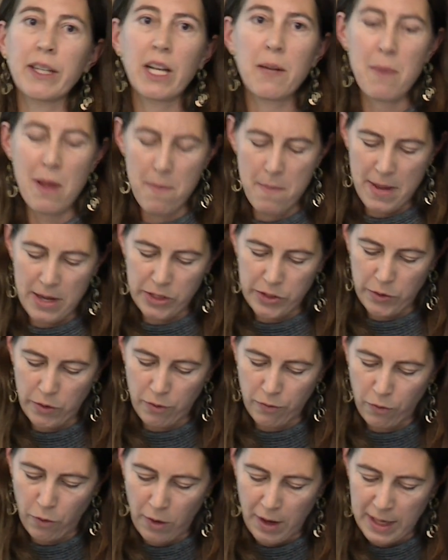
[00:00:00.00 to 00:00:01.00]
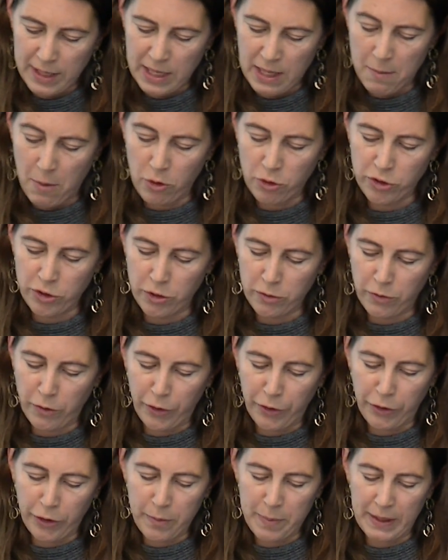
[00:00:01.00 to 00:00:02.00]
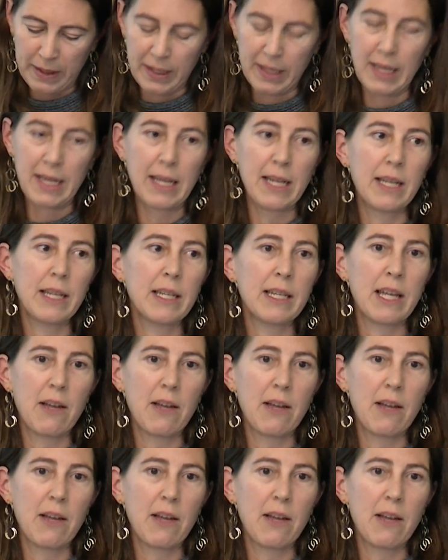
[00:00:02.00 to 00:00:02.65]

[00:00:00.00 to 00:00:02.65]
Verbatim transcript: and commitment to avoid emotional vulnerability,